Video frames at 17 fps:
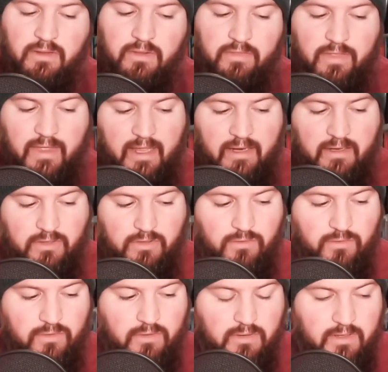that
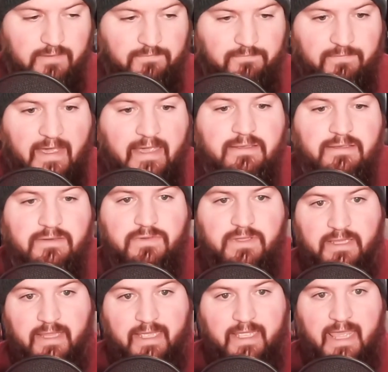you're
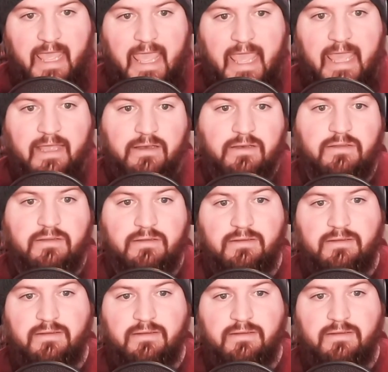effectively like hand